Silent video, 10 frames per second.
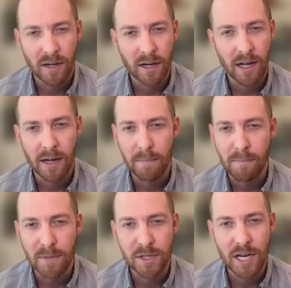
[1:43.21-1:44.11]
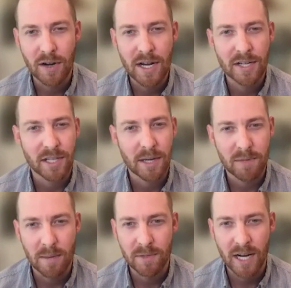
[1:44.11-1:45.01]
mysterious
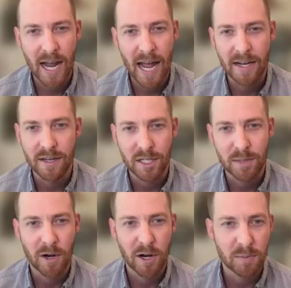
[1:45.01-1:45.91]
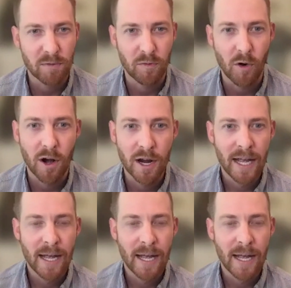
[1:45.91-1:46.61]
symptoms that I hadn't experienced before.